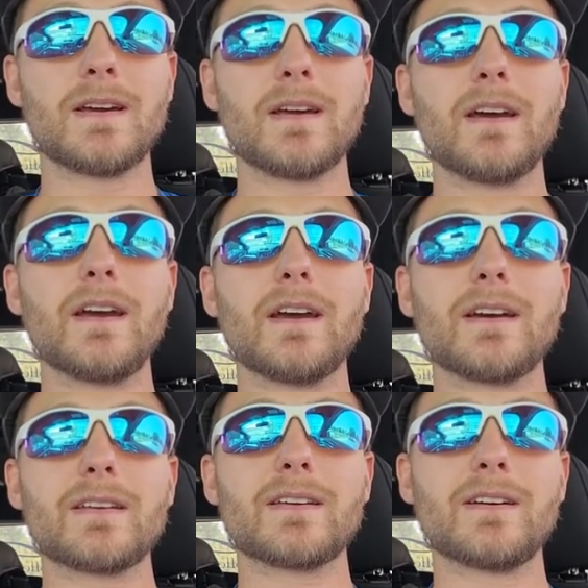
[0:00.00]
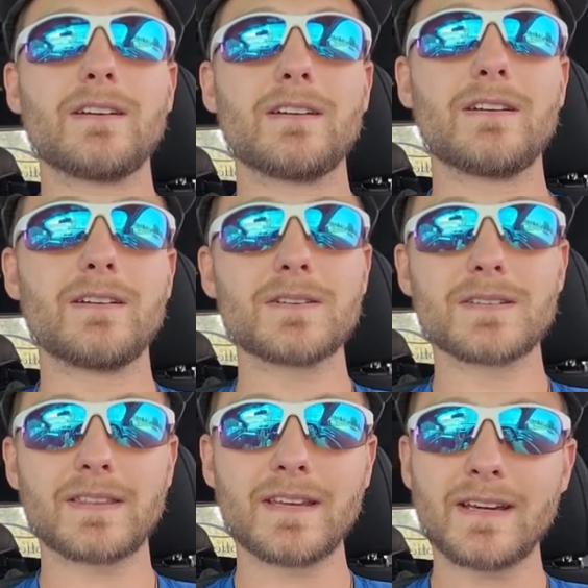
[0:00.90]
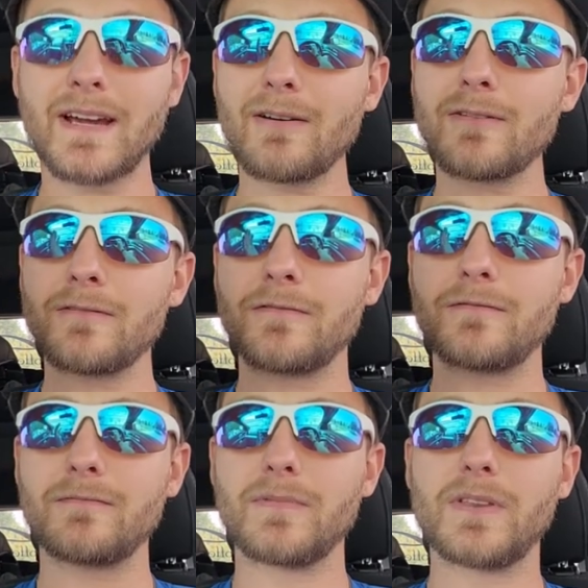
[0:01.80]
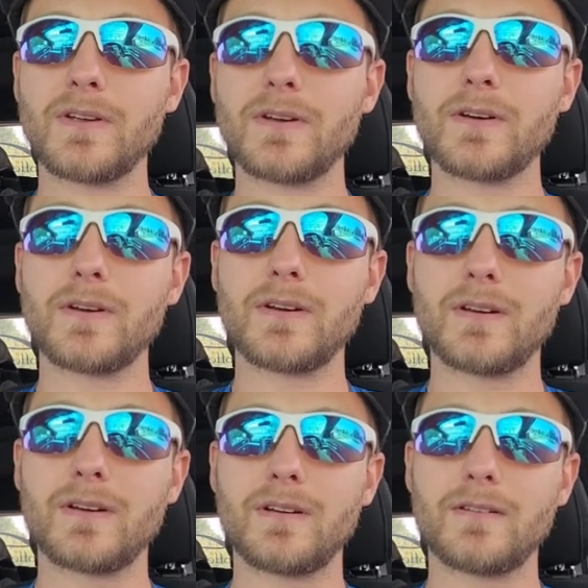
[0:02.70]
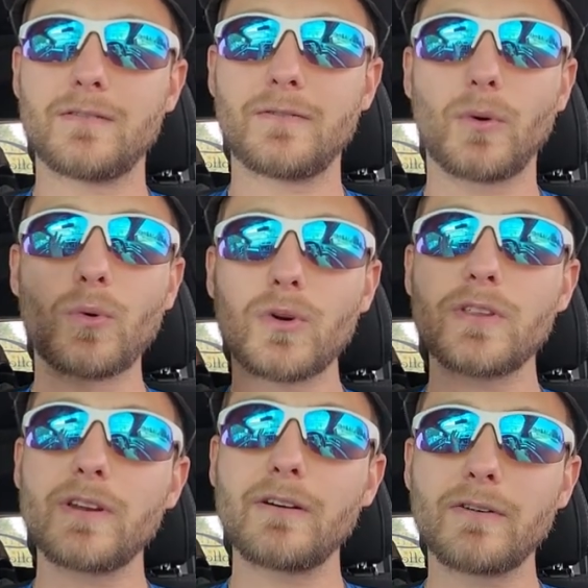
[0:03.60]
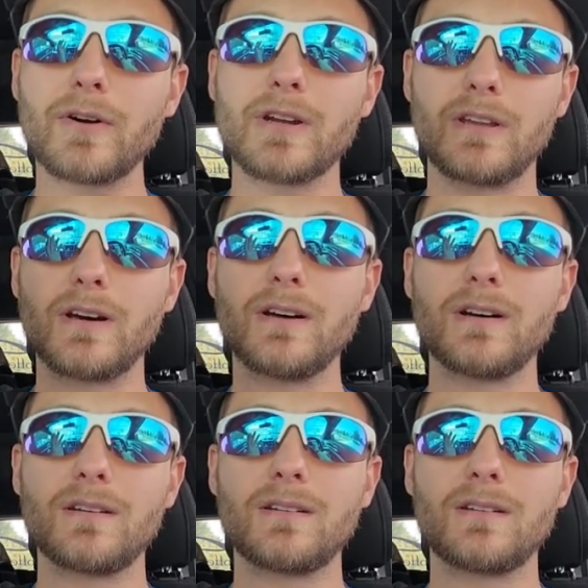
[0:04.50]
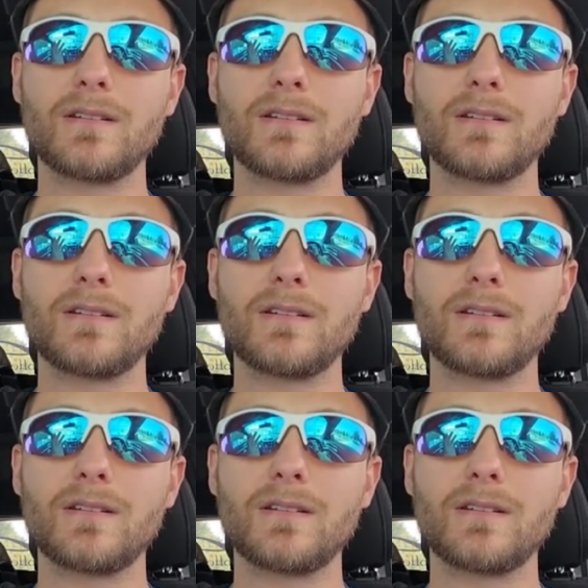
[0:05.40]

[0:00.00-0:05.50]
And here's the thing. Out of the four that I've already done,